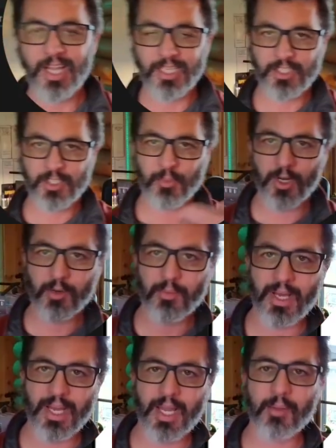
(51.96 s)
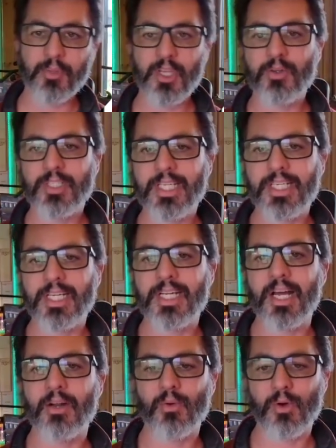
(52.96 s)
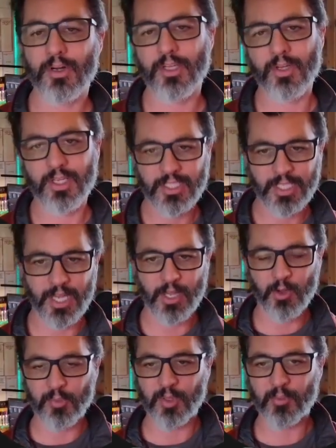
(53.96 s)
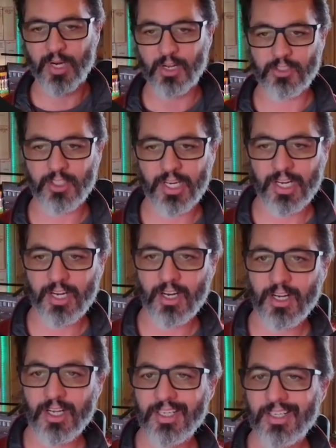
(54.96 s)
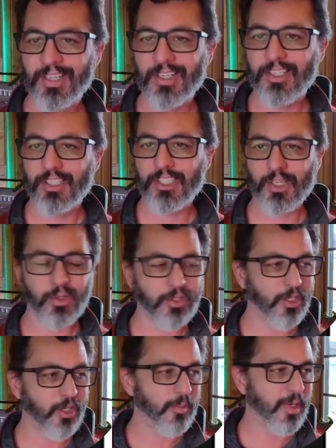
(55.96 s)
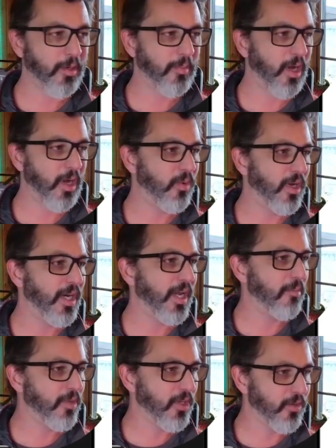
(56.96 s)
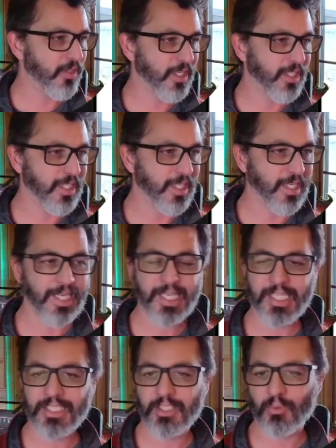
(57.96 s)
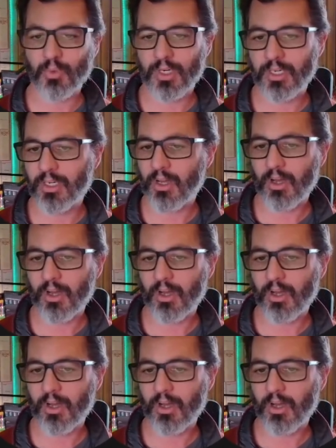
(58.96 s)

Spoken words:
and supported by MQTT.org. You can see I open the browser here, show a little bit about what MQTT is and what it